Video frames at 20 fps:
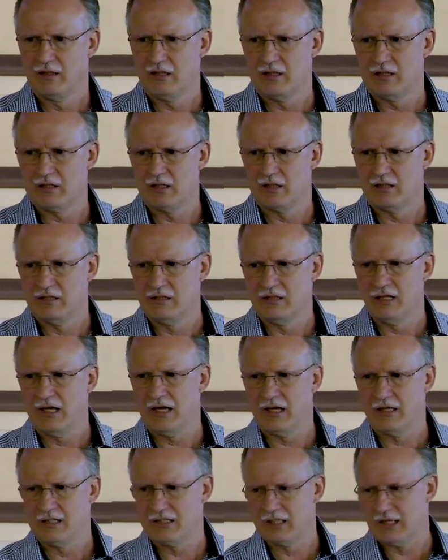He said,
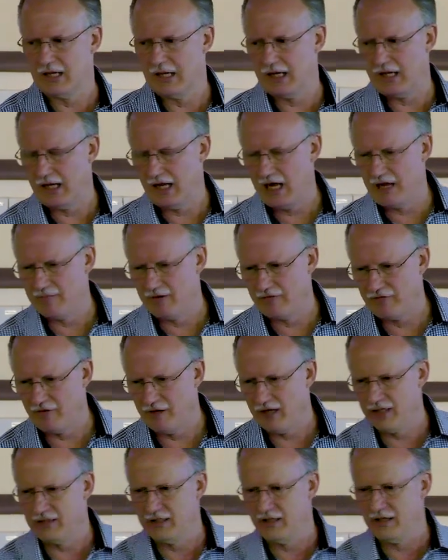Yeah, he said, I, am
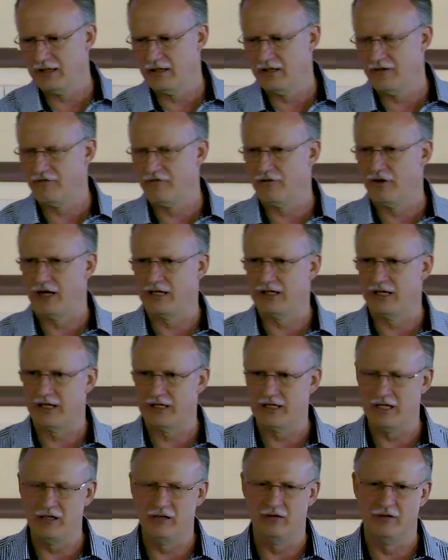afraid that if I
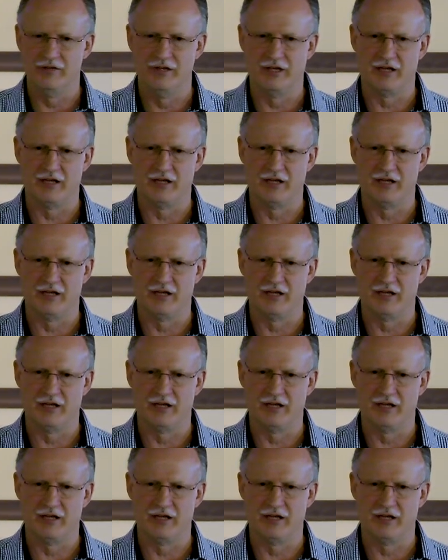got healed,